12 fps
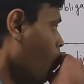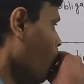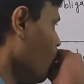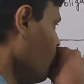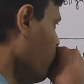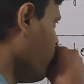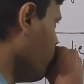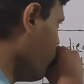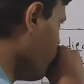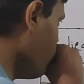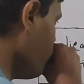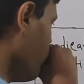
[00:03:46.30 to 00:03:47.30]

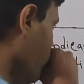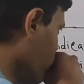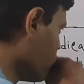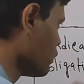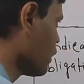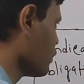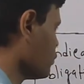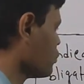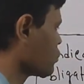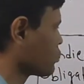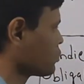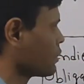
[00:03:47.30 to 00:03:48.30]
Now
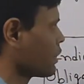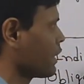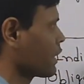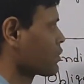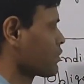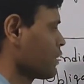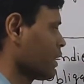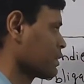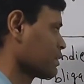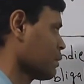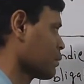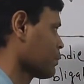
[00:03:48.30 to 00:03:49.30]
look through the next
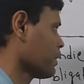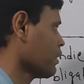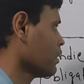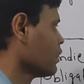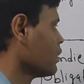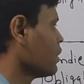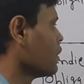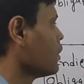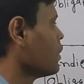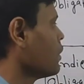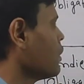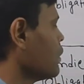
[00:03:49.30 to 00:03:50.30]
example.
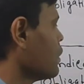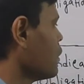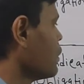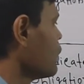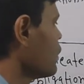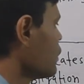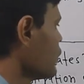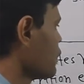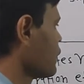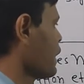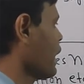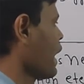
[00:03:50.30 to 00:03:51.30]

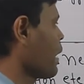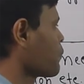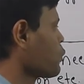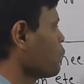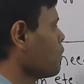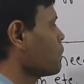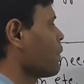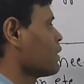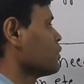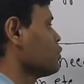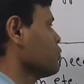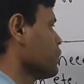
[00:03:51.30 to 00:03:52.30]
They have to be
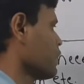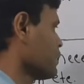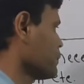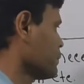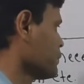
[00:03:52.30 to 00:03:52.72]
punctual.